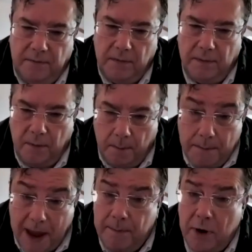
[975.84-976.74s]
thick
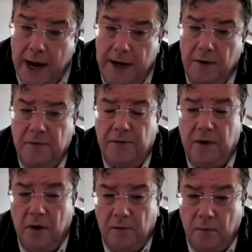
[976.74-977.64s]

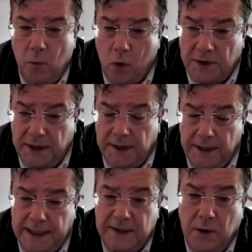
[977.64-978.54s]
membrane
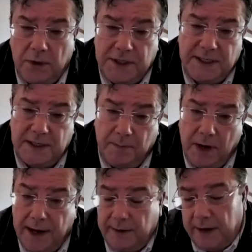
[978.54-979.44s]
of water.
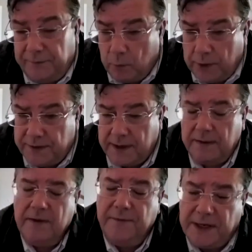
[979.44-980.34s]
It's not just applied
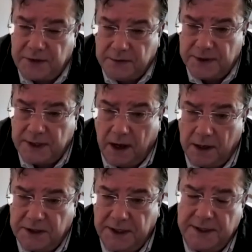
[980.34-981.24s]
with
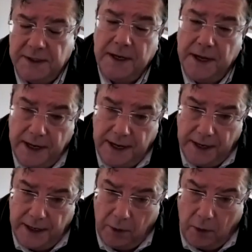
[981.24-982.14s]
conventional starch.
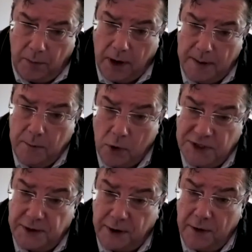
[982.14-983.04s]

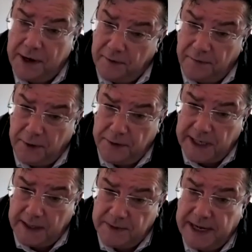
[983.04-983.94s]
You're applying moisture
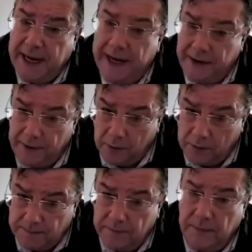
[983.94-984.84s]
only at the flute
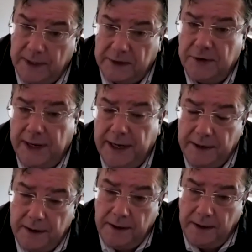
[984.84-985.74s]
tips. Here, you're
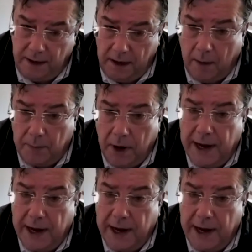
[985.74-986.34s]
literally